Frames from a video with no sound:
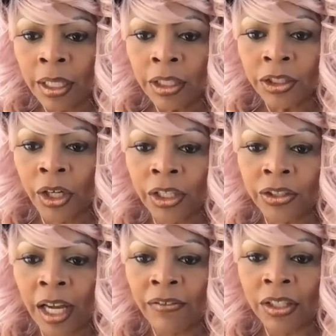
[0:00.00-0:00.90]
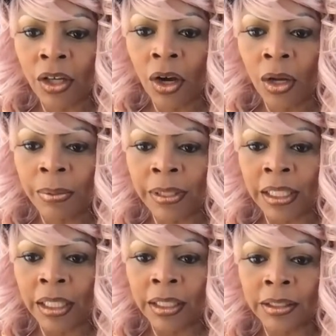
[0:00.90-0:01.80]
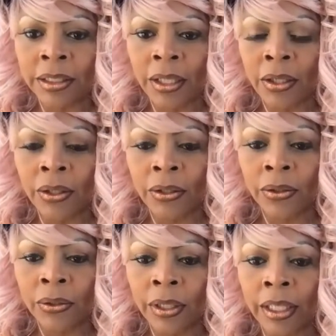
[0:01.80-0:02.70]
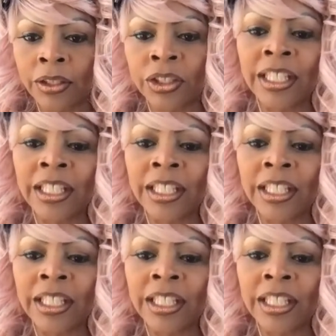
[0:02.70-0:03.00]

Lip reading: Sorry, driving to Albany. So answer.